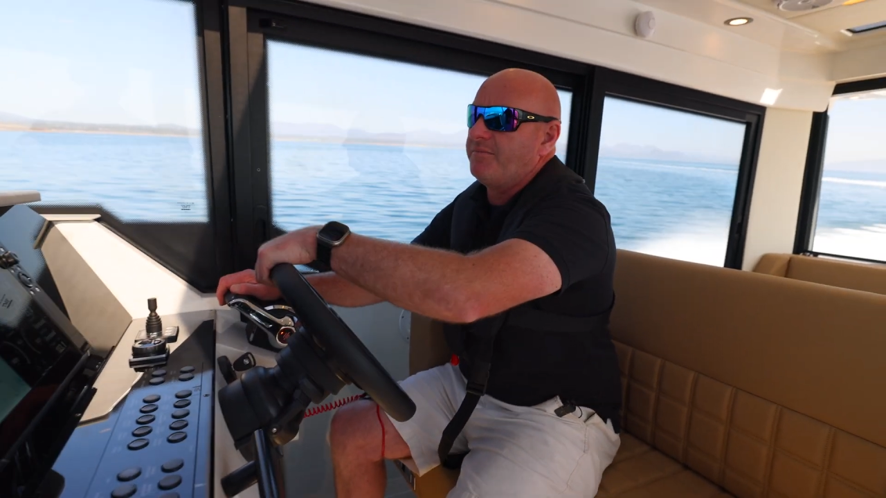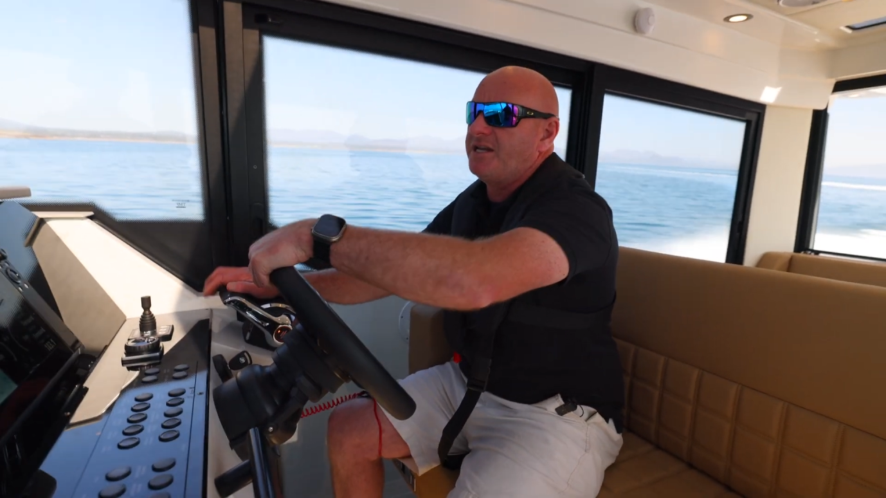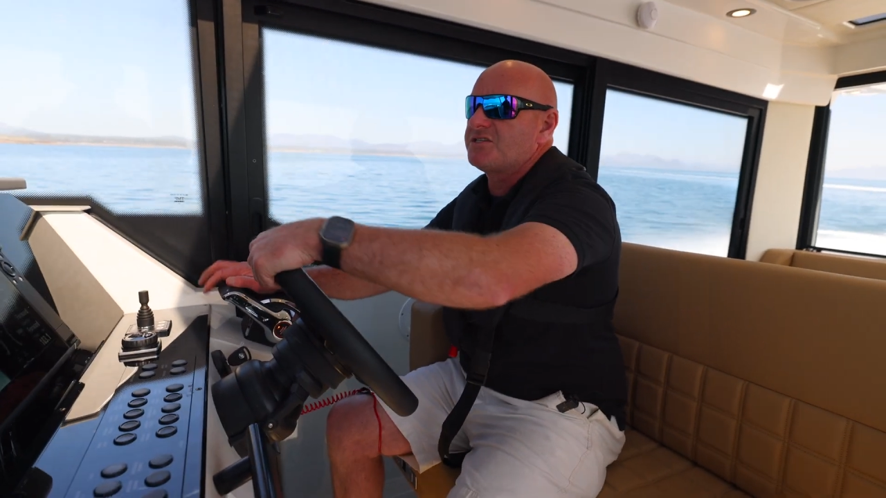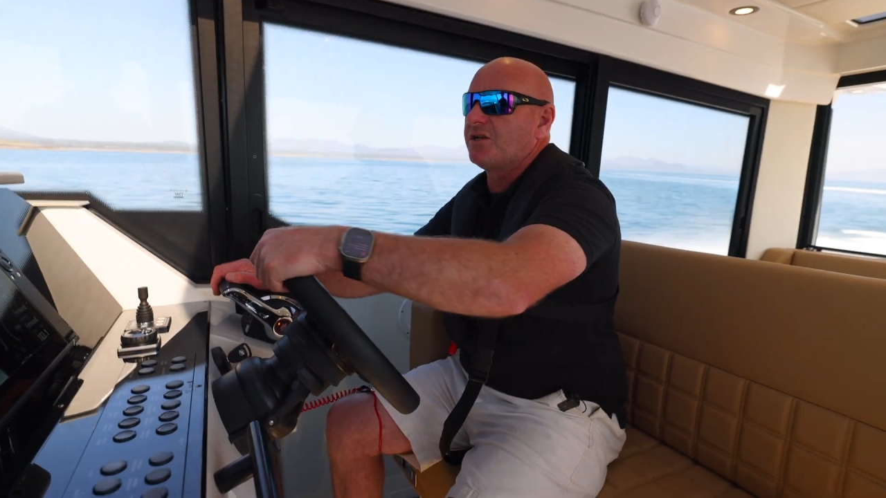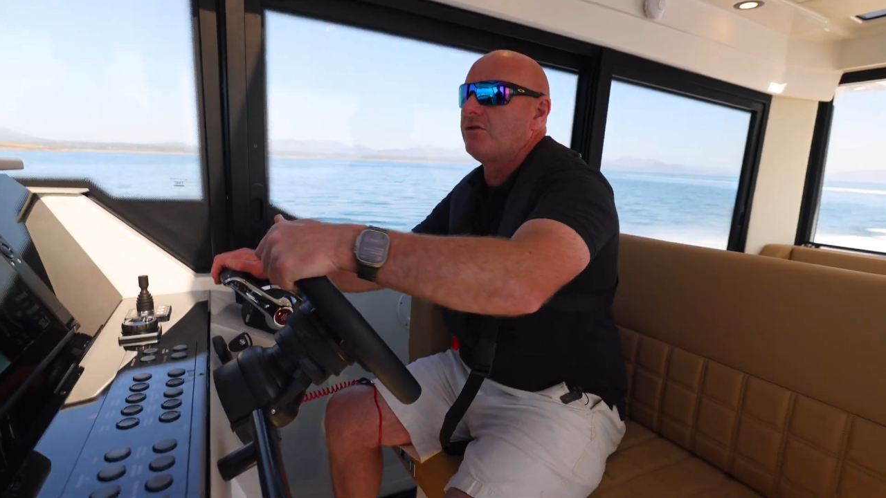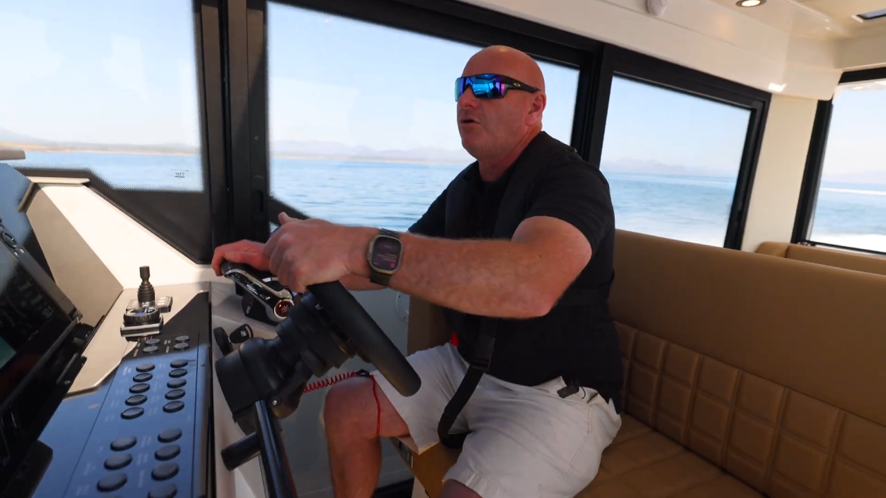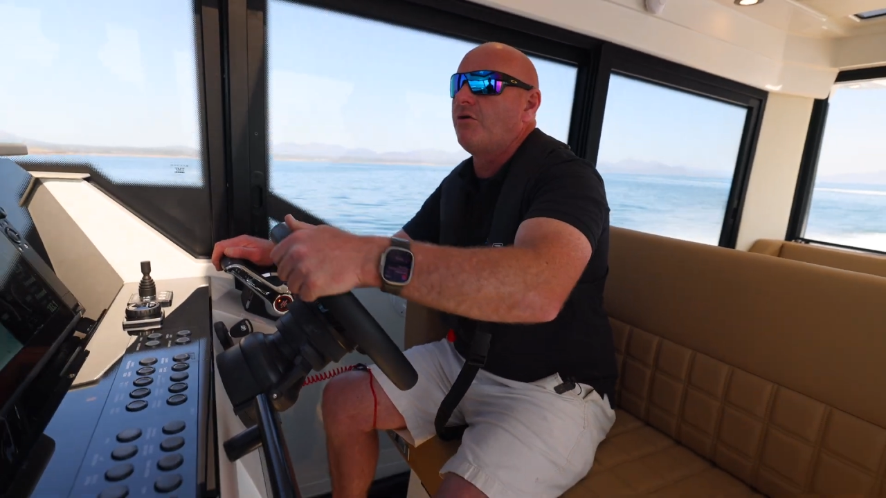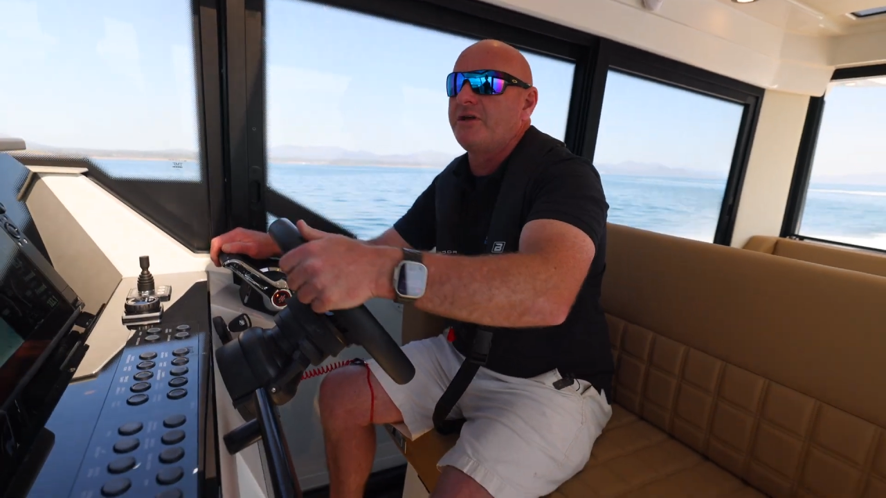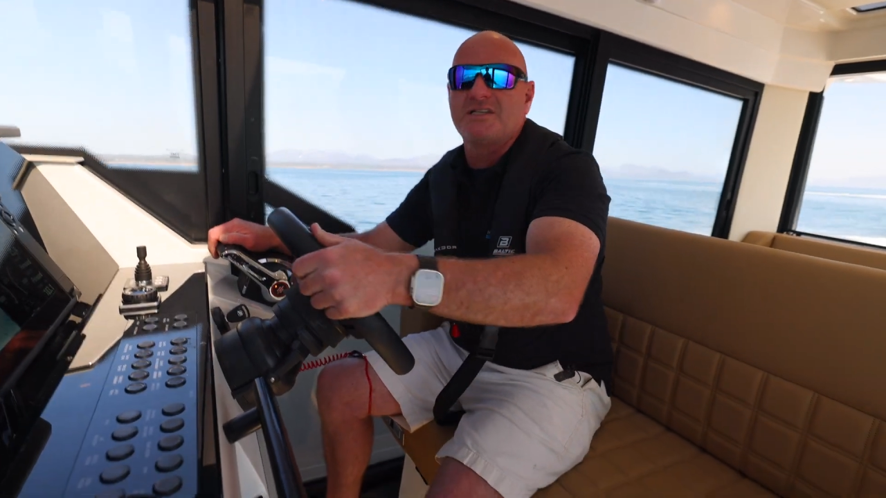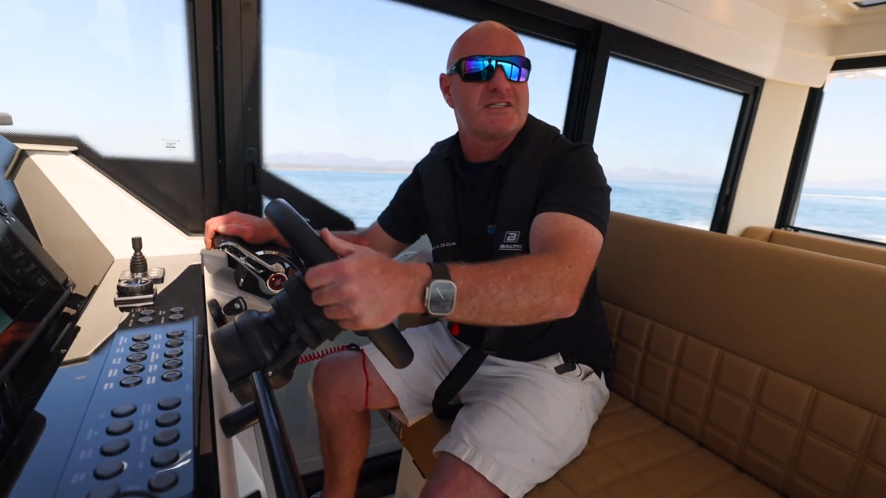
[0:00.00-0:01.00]
I mean, it's a
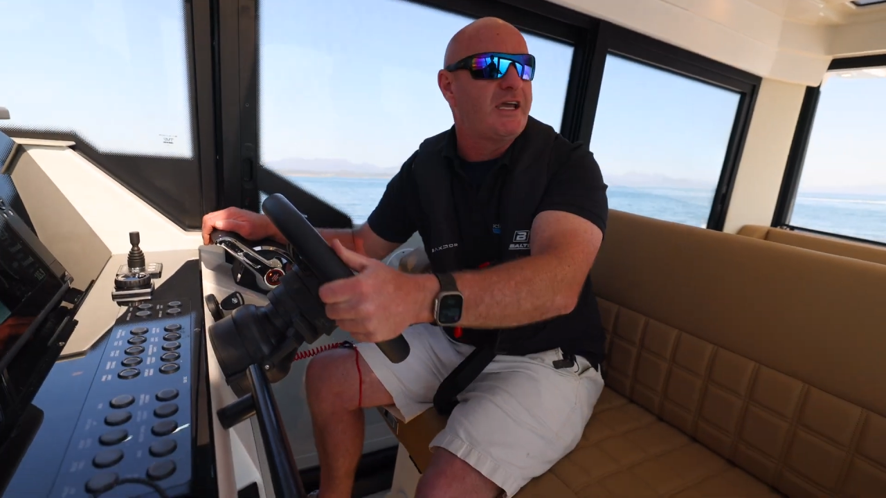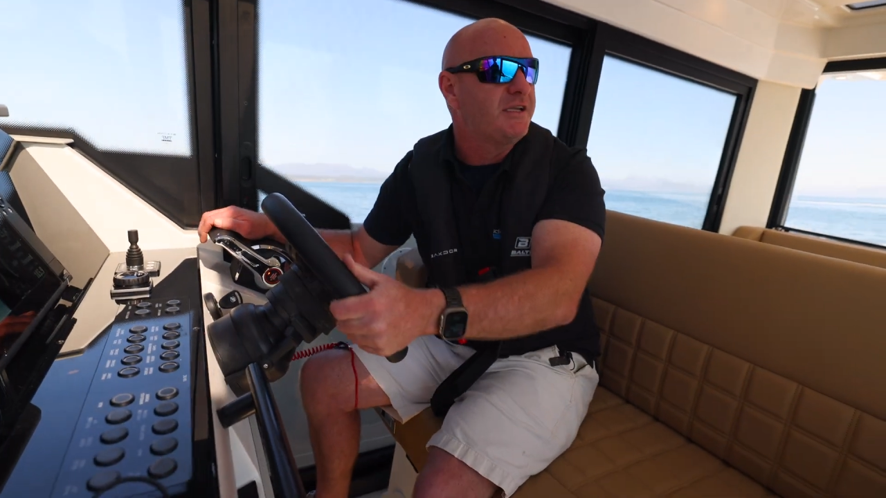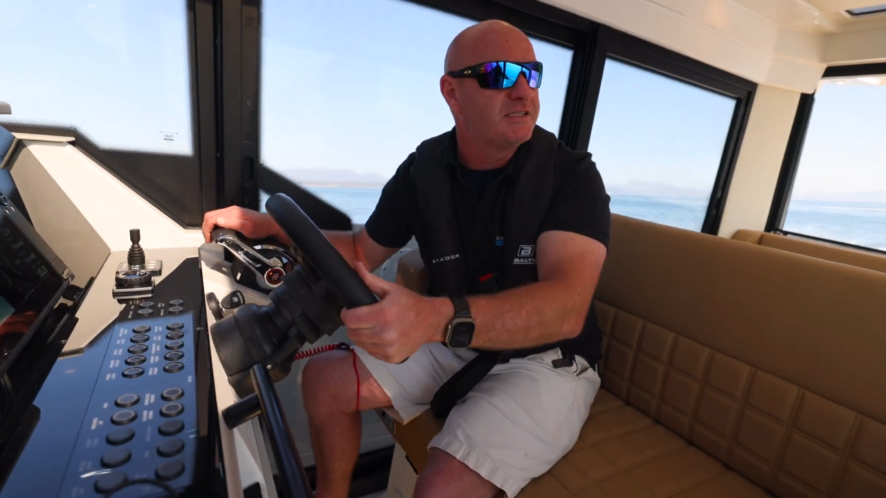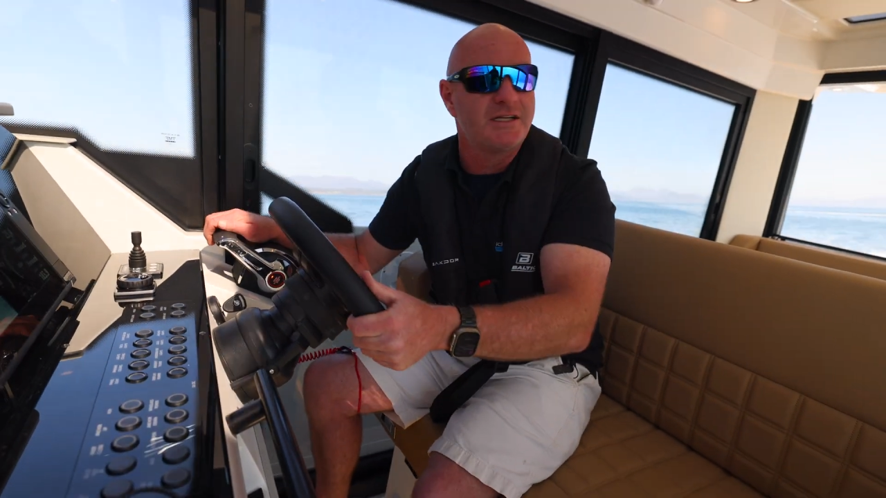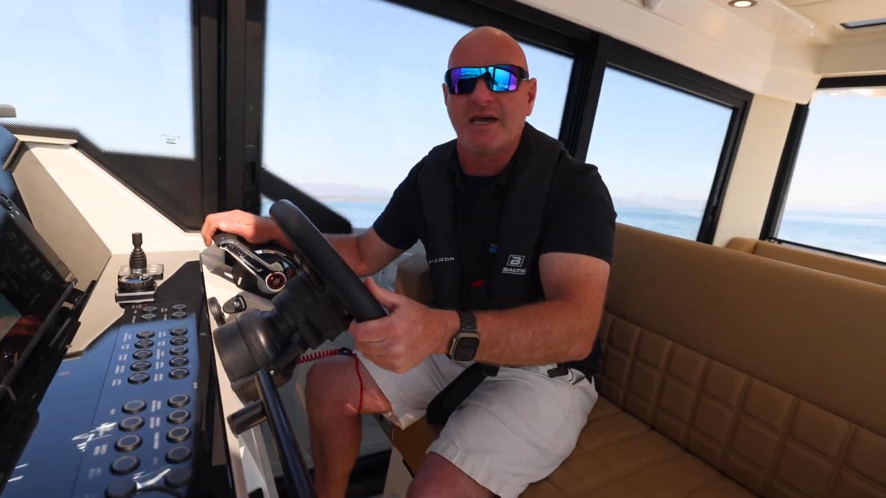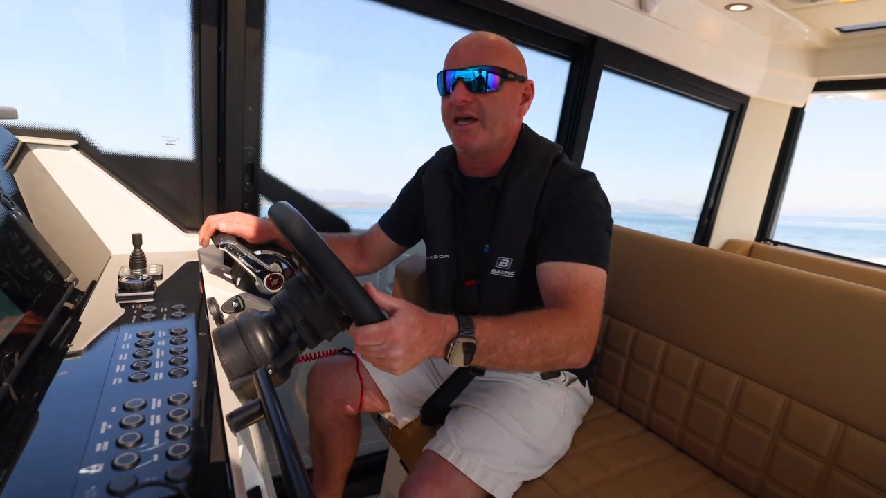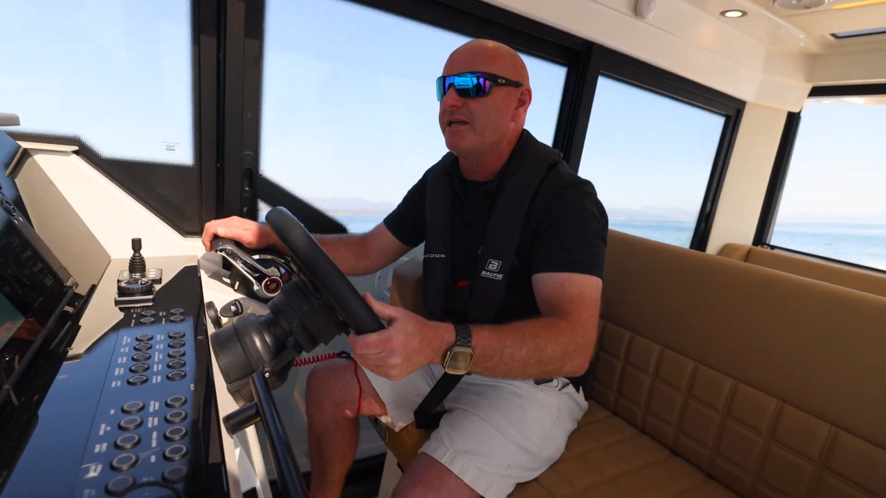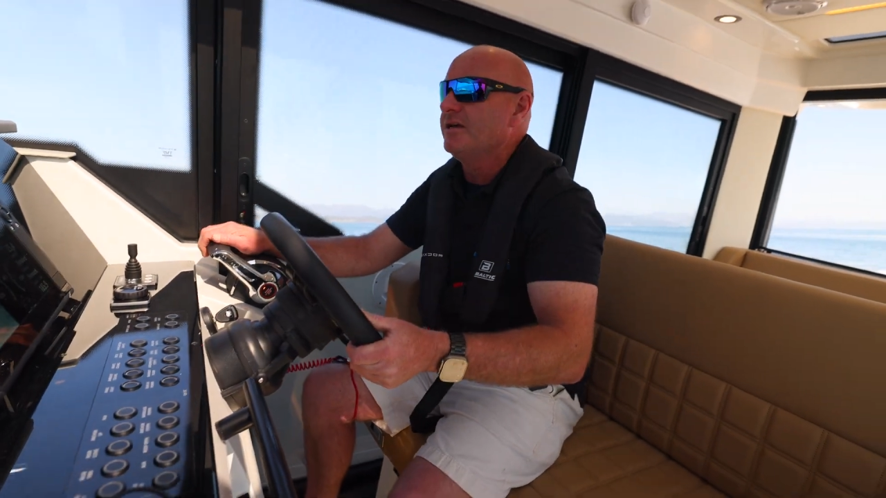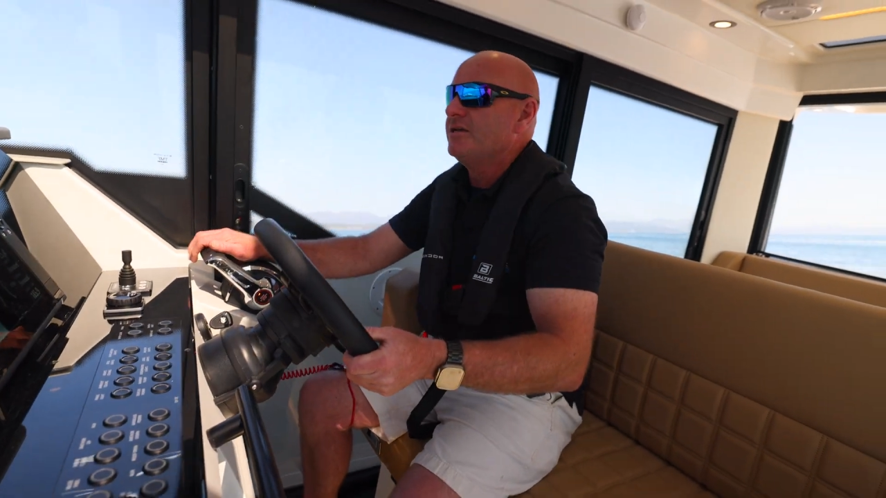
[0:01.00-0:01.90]
glorious day today,